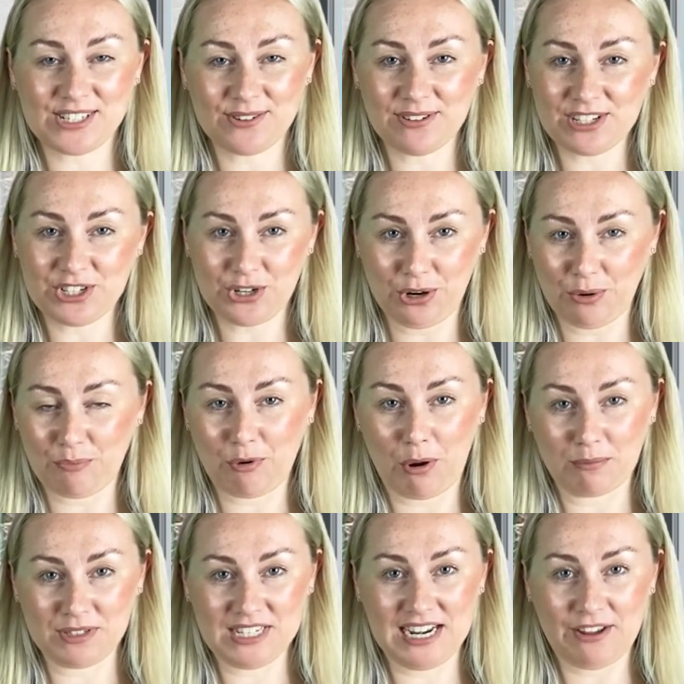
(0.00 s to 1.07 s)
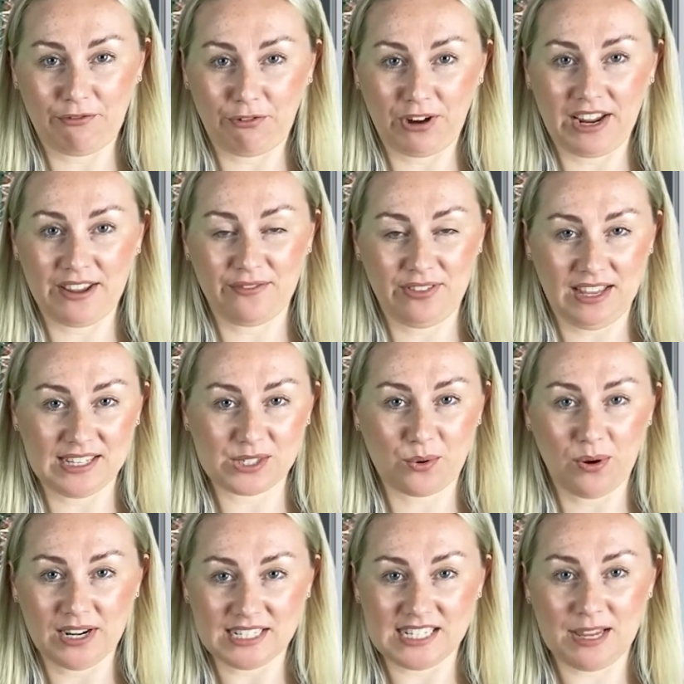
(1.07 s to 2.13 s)
to ensure prompt delivery of these
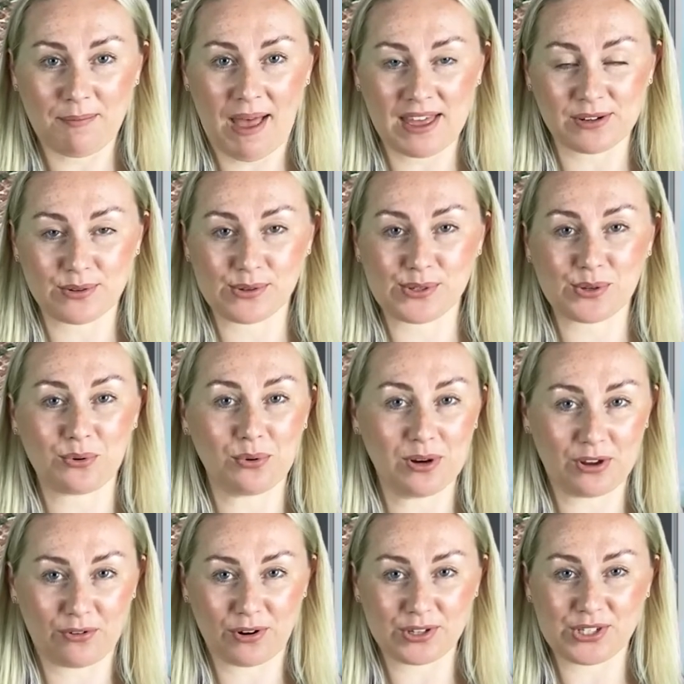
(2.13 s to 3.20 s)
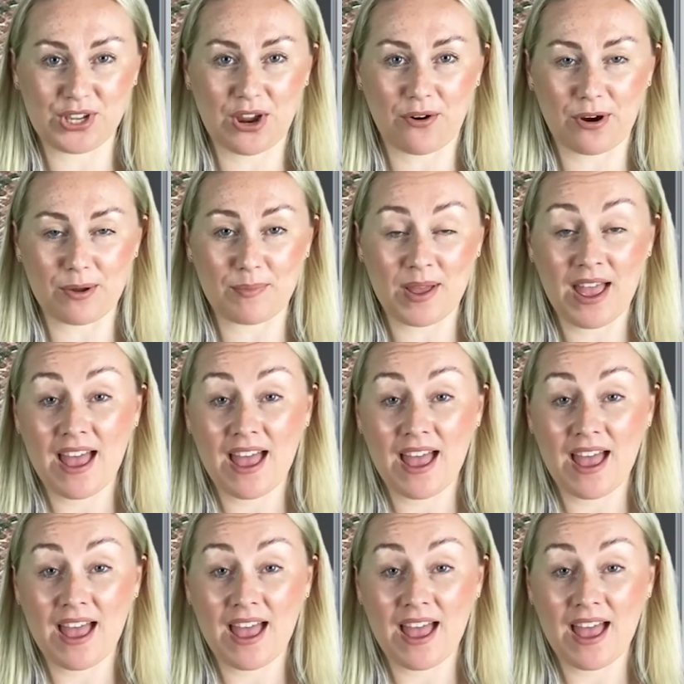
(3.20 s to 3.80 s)
quality panels all across Europe,